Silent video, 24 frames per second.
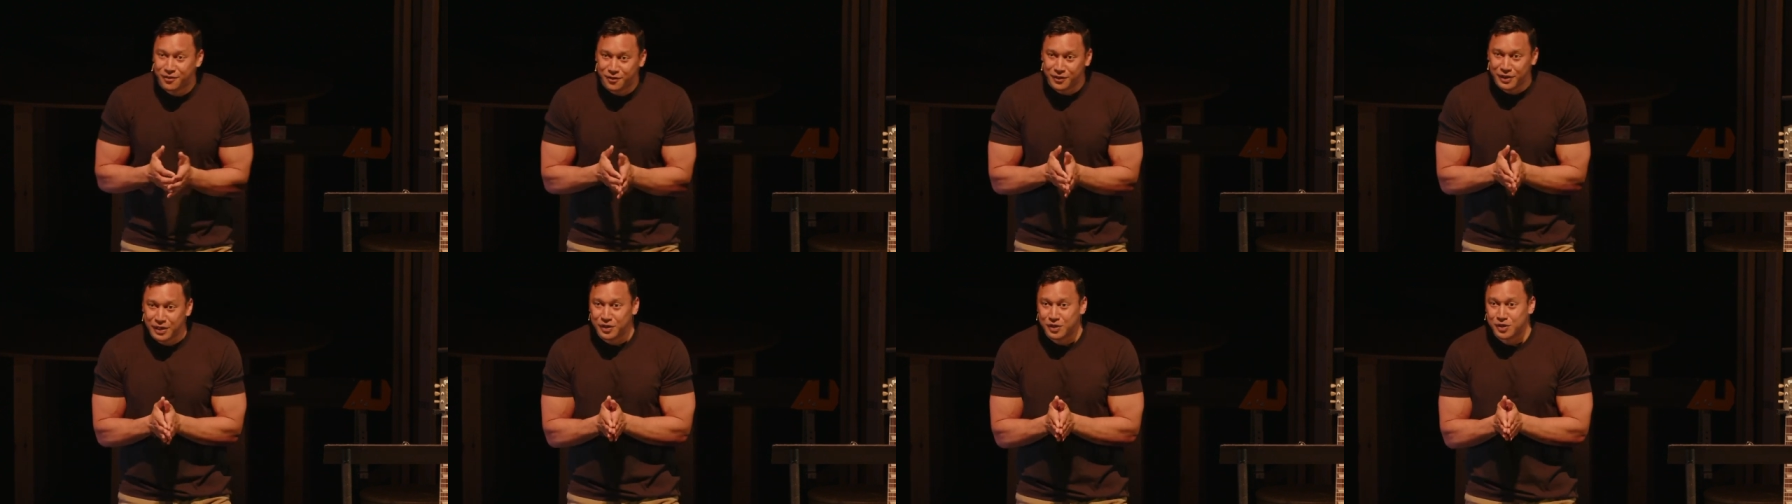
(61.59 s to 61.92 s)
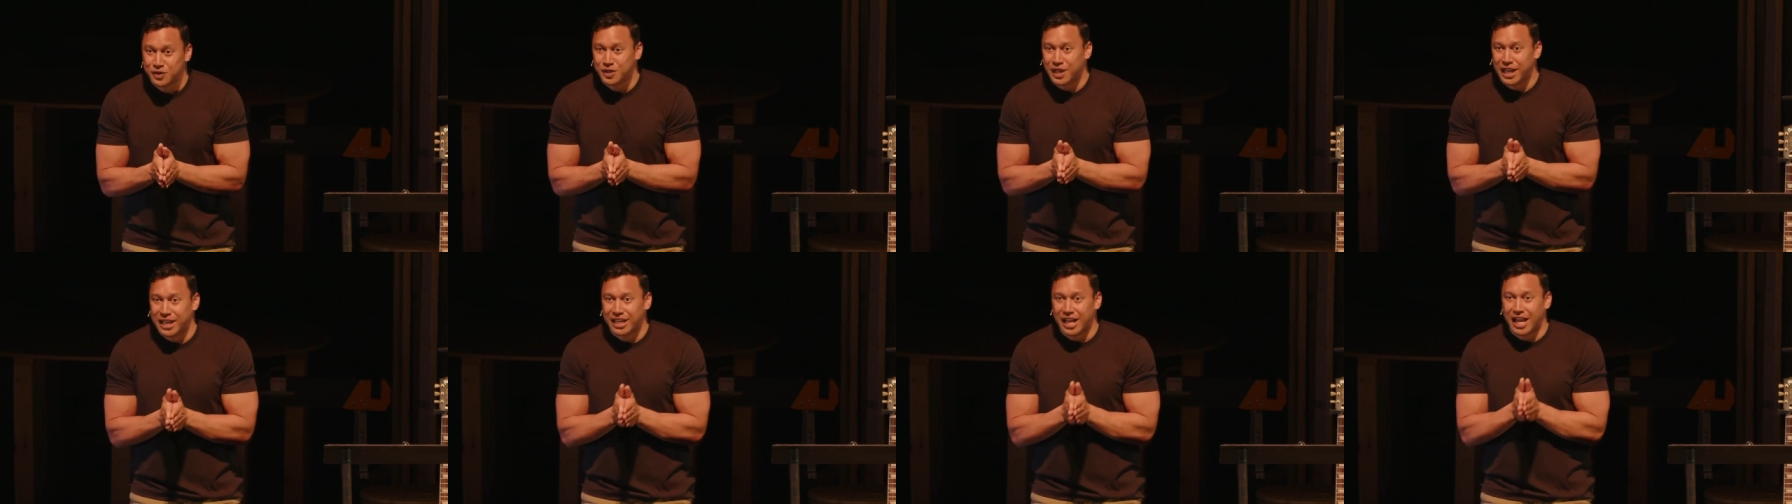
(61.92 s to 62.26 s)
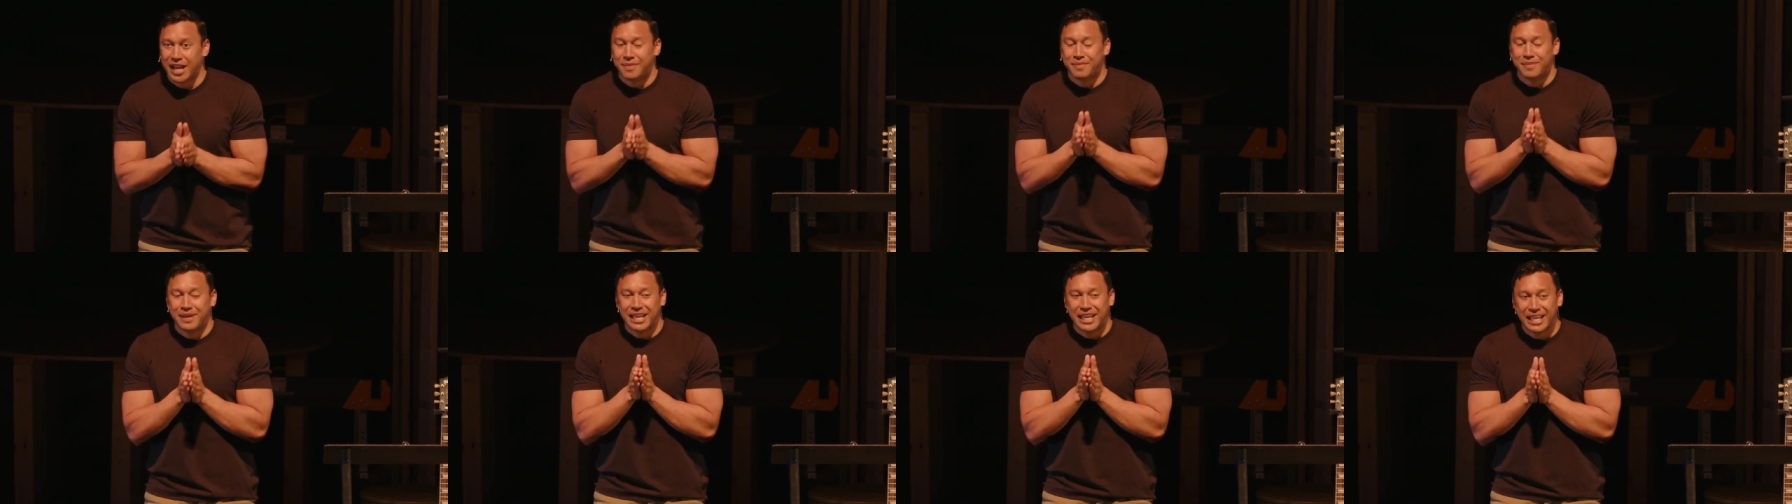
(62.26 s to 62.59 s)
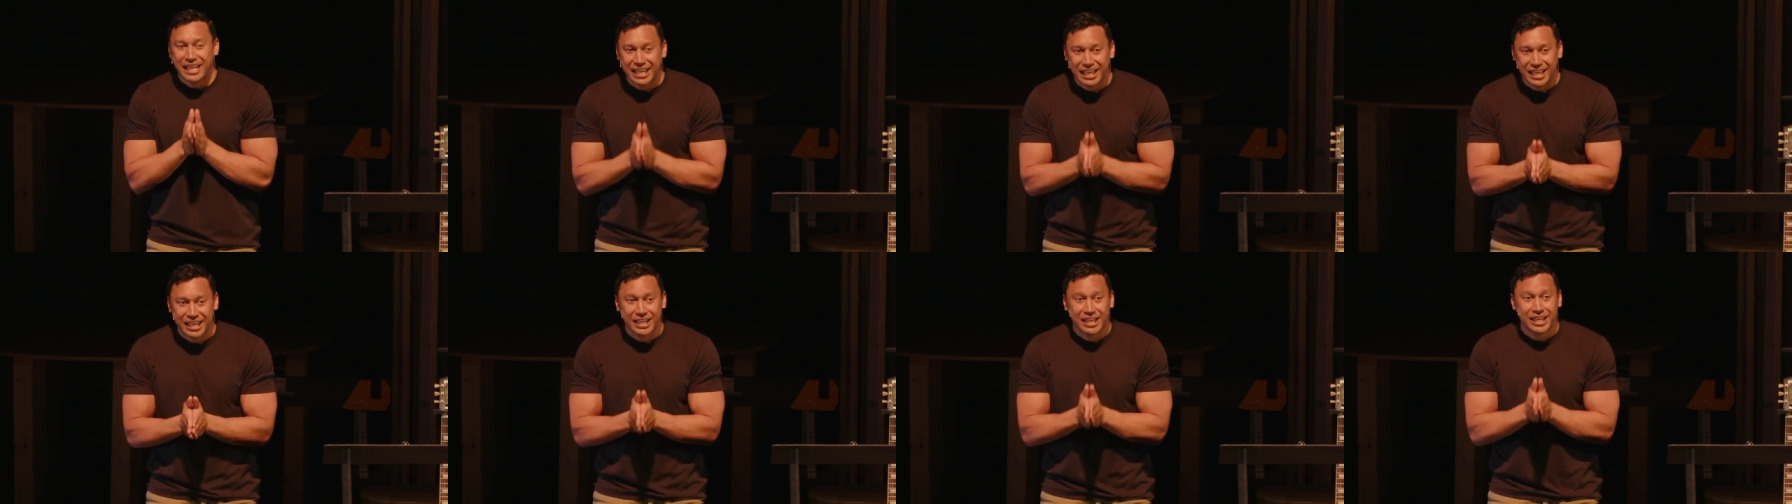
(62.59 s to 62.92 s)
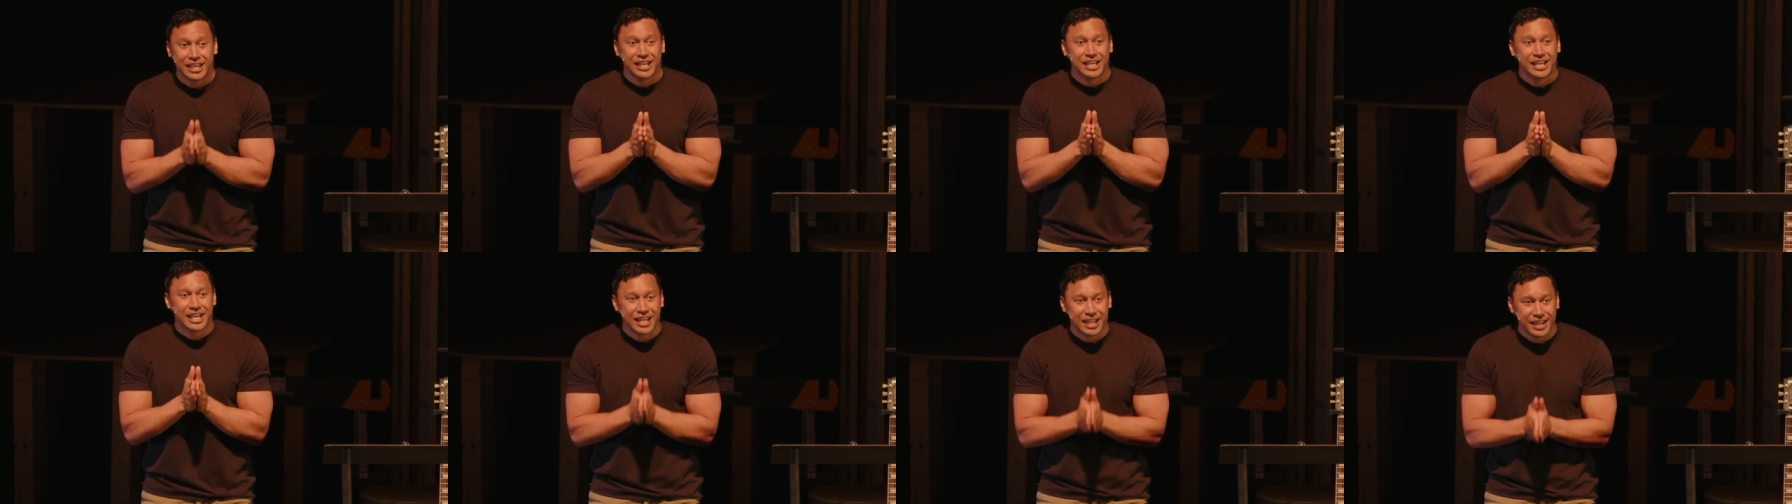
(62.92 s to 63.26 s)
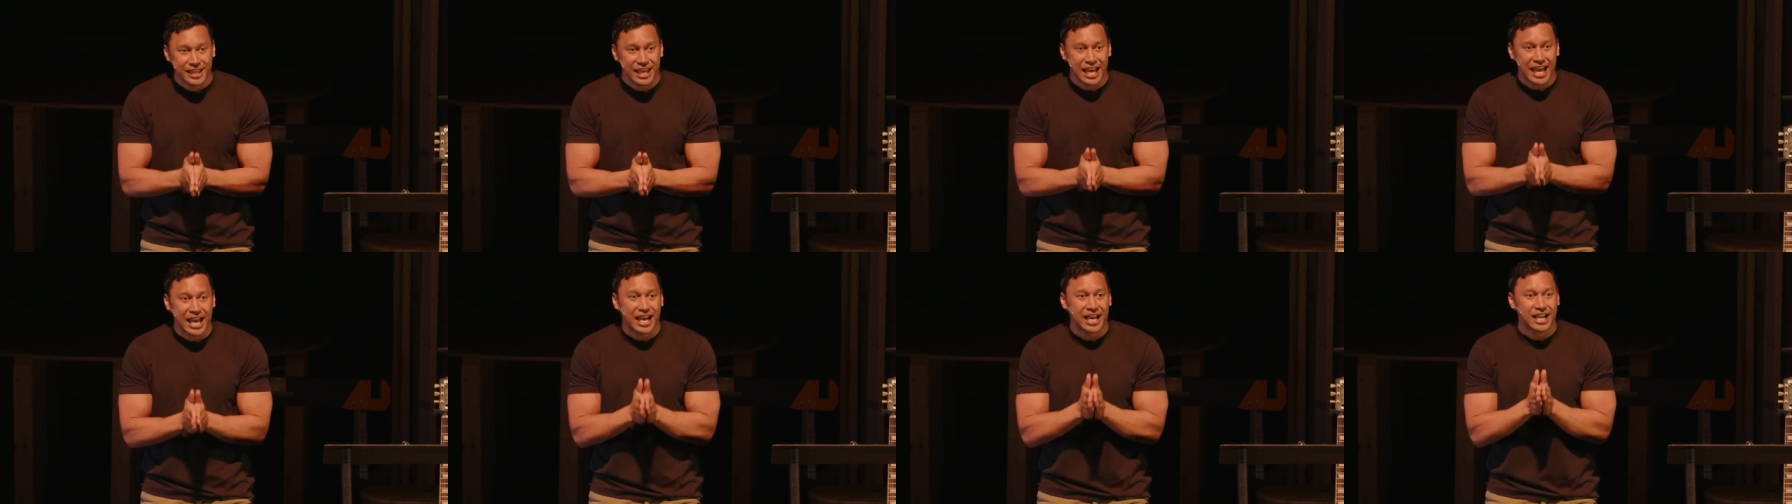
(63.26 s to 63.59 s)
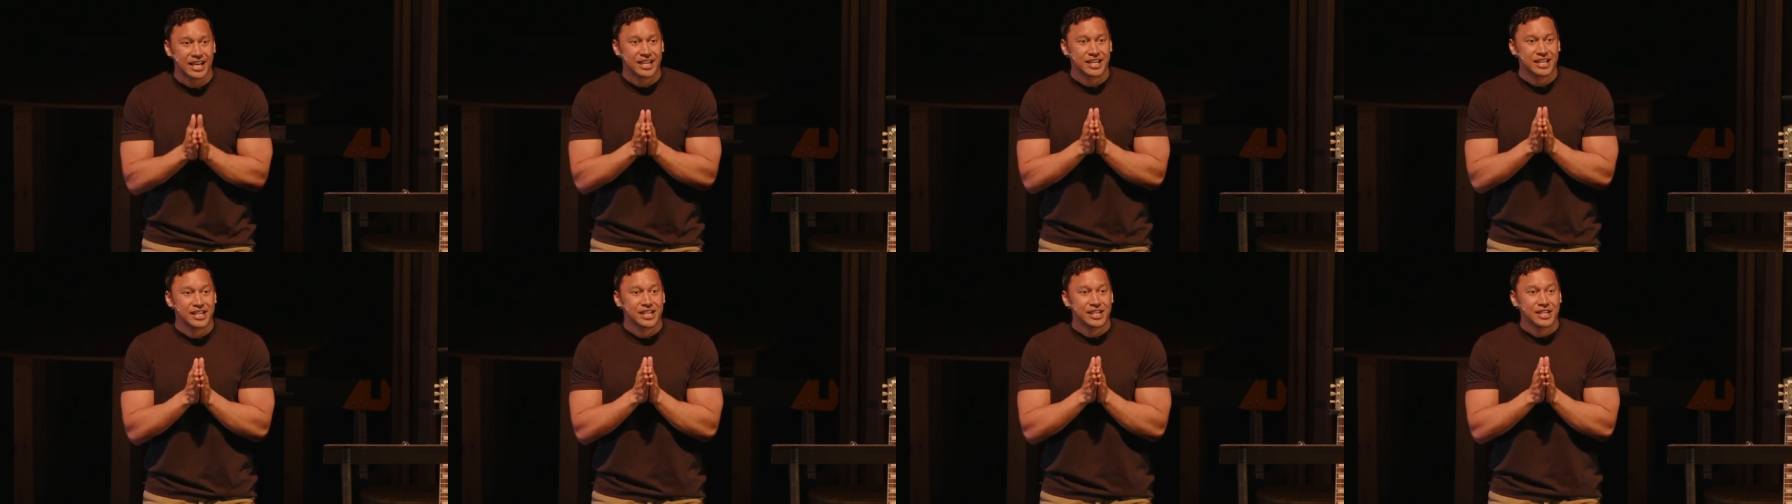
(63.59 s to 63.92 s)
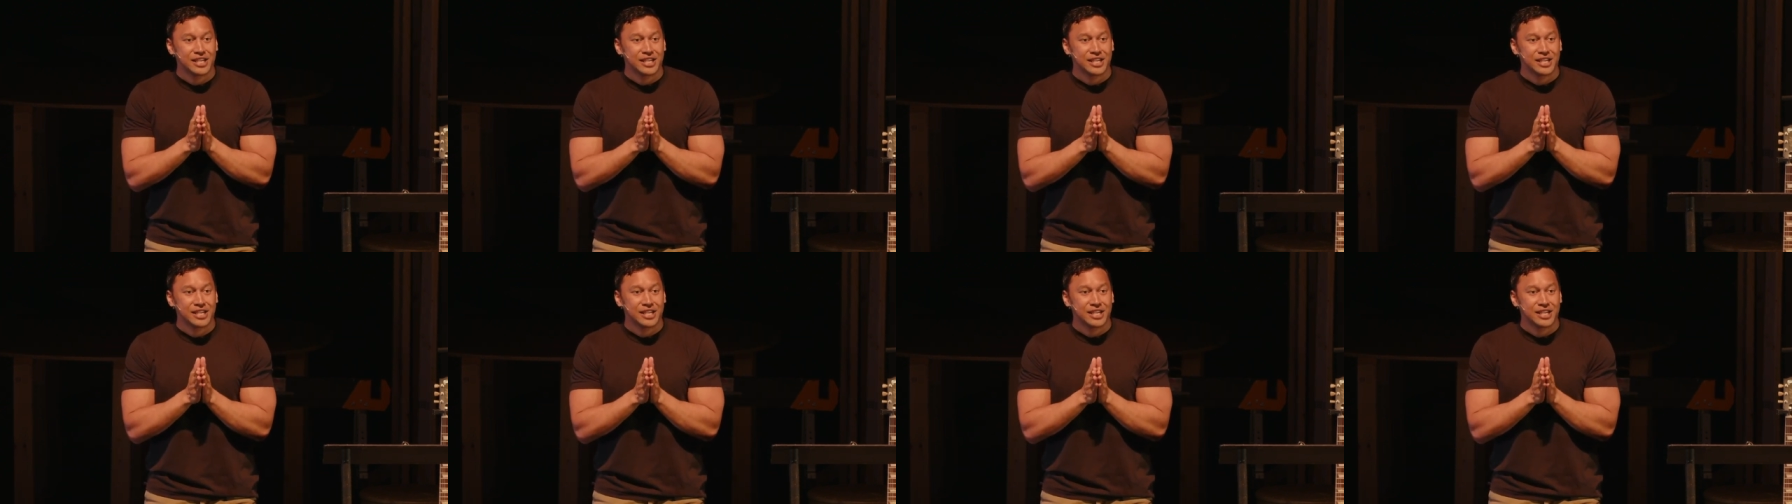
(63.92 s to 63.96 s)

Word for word: feels like I'm in that